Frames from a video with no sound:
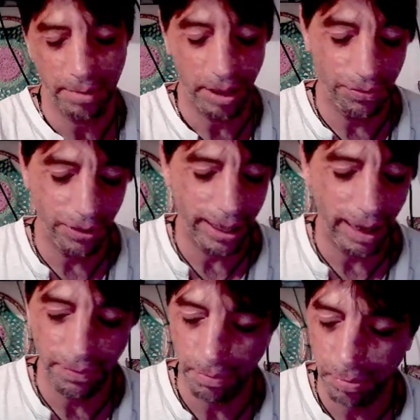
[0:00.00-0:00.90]
If you
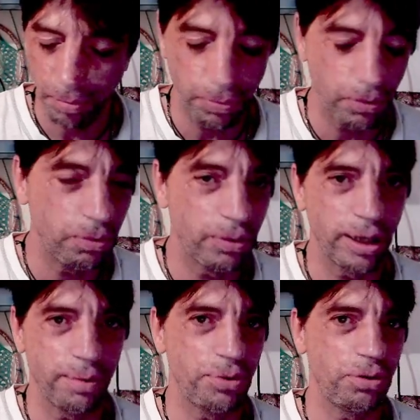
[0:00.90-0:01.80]
have a people who
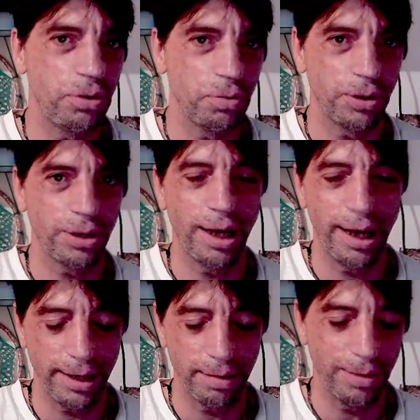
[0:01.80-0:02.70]
comes to you with
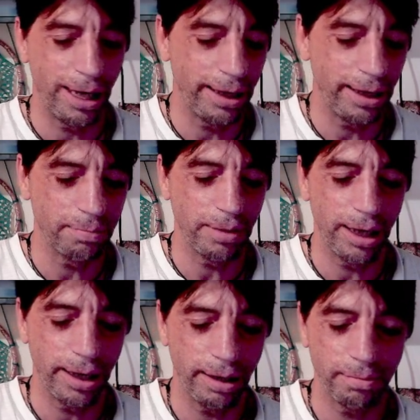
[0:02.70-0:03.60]
I am, I am,
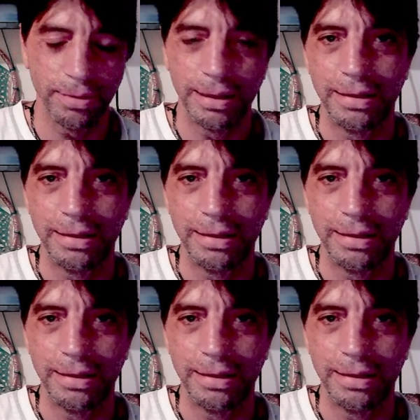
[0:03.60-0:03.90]
I am,